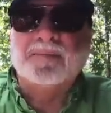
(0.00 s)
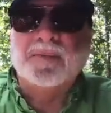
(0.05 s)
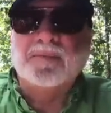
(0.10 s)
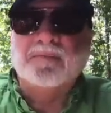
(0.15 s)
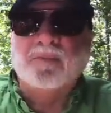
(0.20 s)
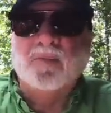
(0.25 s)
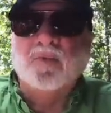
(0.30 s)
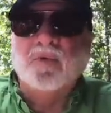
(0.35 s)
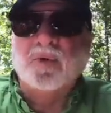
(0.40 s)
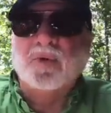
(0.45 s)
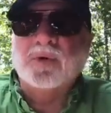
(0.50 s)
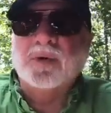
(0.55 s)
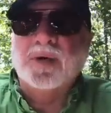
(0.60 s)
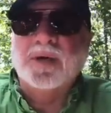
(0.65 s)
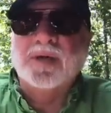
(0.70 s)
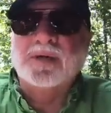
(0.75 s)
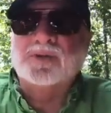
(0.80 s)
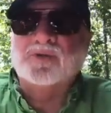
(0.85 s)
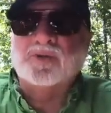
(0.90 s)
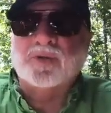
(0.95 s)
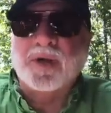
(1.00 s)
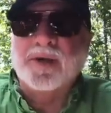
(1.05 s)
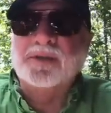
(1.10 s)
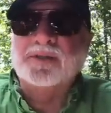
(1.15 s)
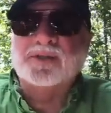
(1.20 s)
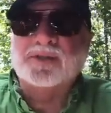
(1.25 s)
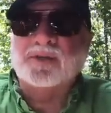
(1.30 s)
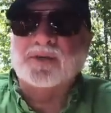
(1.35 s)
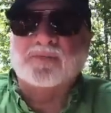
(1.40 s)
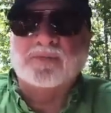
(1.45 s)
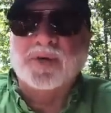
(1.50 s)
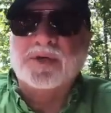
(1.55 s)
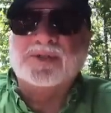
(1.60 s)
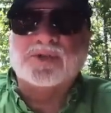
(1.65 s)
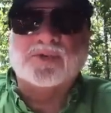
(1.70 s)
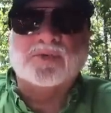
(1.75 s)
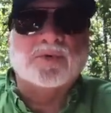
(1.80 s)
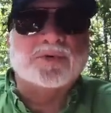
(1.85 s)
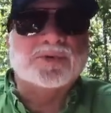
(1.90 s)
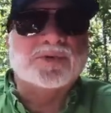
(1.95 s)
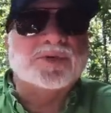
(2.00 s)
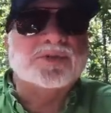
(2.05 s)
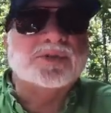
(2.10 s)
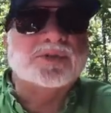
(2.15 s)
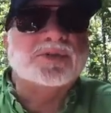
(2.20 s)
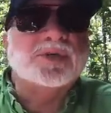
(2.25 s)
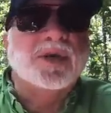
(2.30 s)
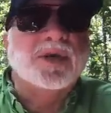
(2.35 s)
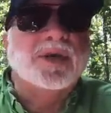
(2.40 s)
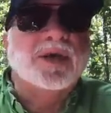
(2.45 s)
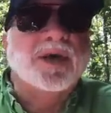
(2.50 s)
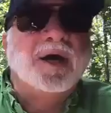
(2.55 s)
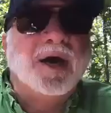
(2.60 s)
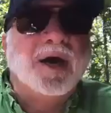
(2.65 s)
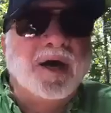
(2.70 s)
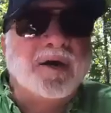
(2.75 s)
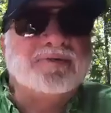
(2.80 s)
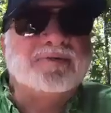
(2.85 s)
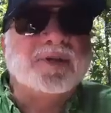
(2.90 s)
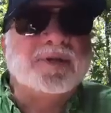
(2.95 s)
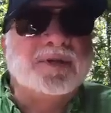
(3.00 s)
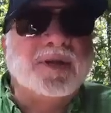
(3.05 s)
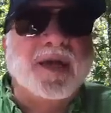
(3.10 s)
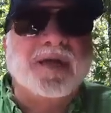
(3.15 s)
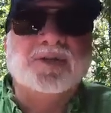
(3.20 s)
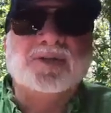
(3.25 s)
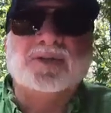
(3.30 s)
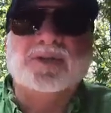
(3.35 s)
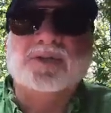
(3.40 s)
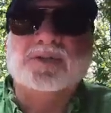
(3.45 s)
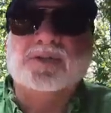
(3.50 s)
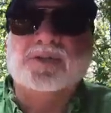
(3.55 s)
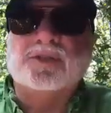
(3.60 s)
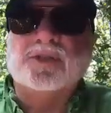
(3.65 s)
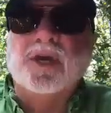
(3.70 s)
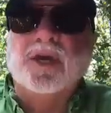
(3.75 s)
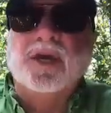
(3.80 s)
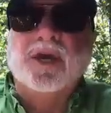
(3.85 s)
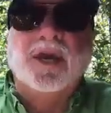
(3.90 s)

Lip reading: the more it drains the resources of the nations.